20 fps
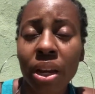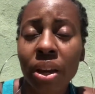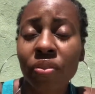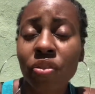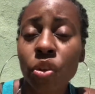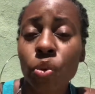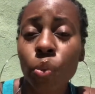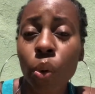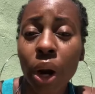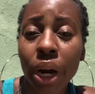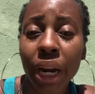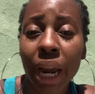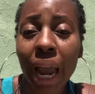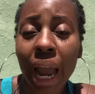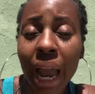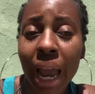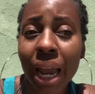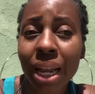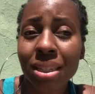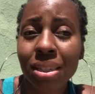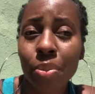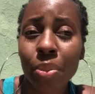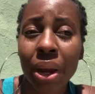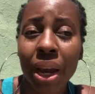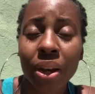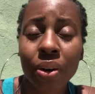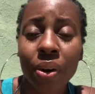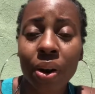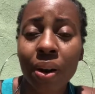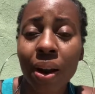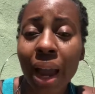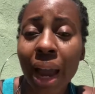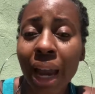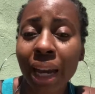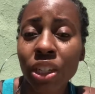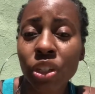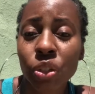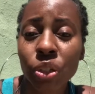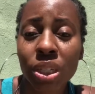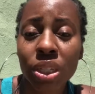work as a background
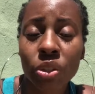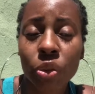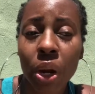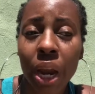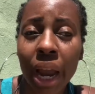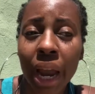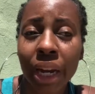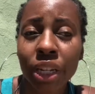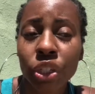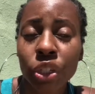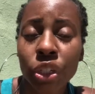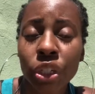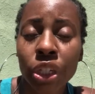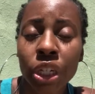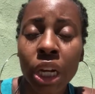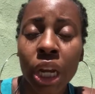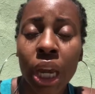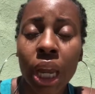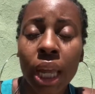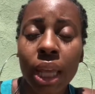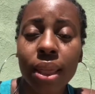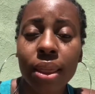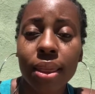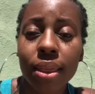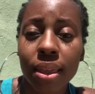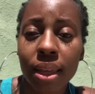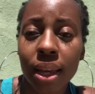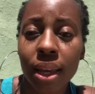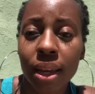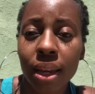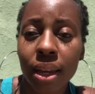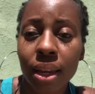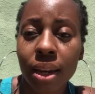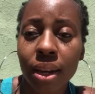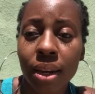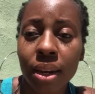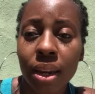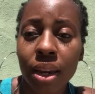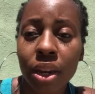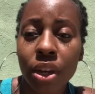actress or actor,
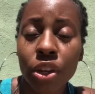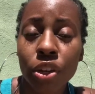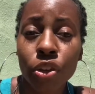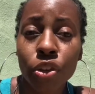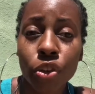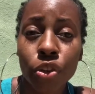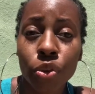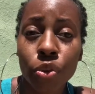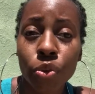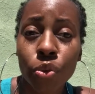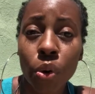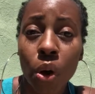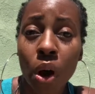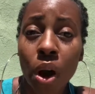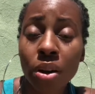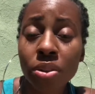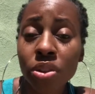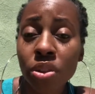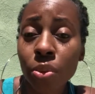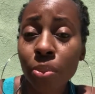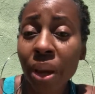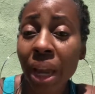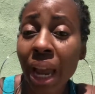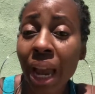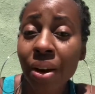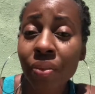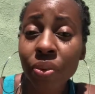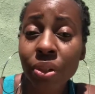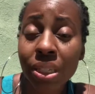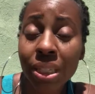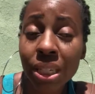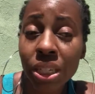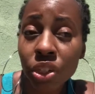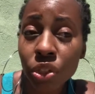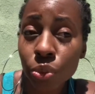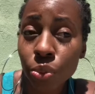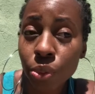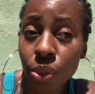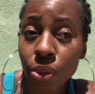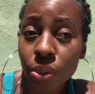then you also may have
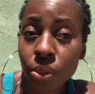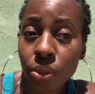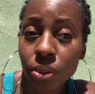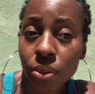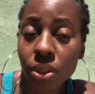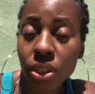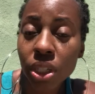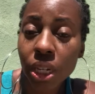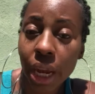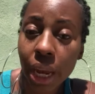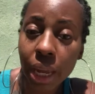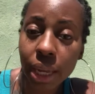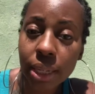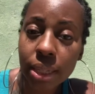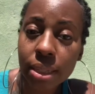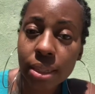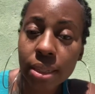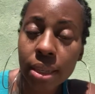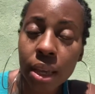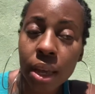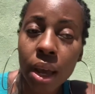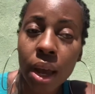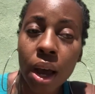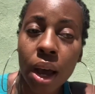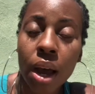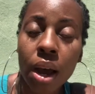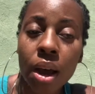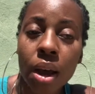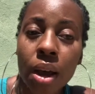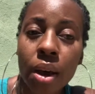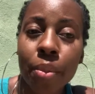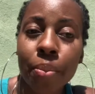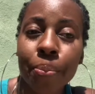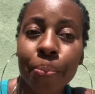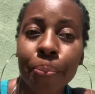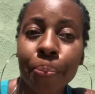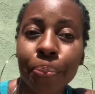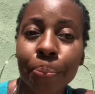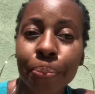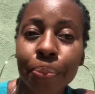residual checks.
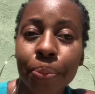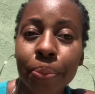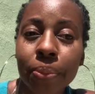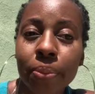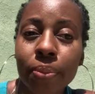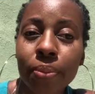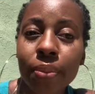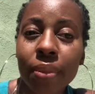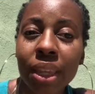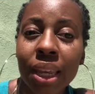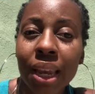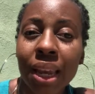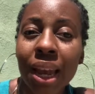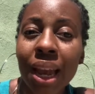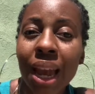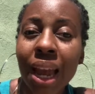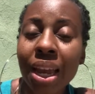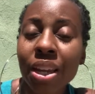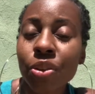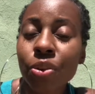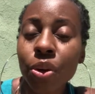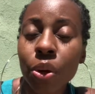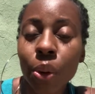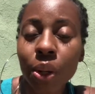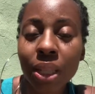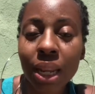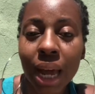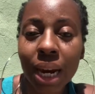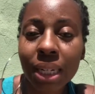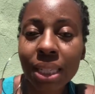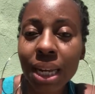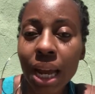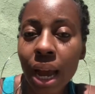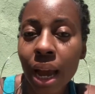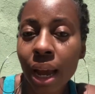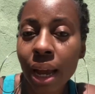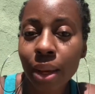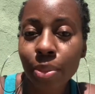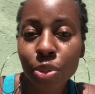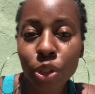And you know, a lot of
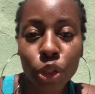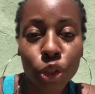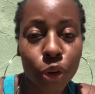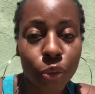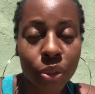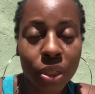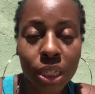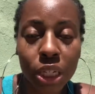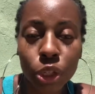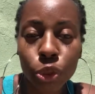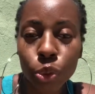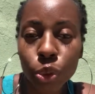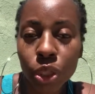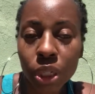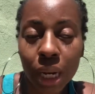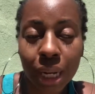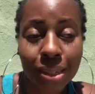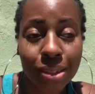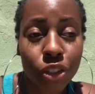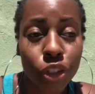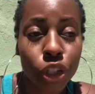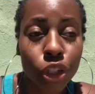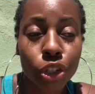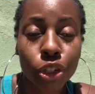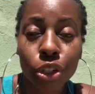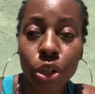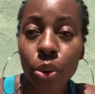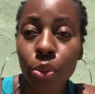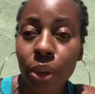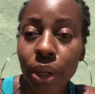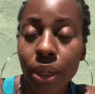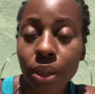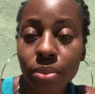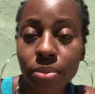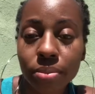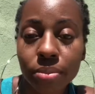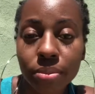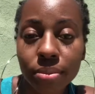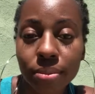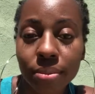times your residual checks just show up.
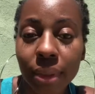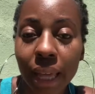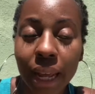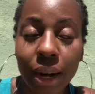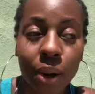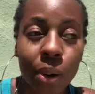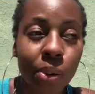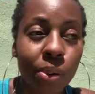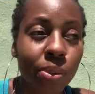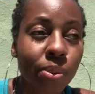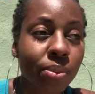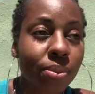They don't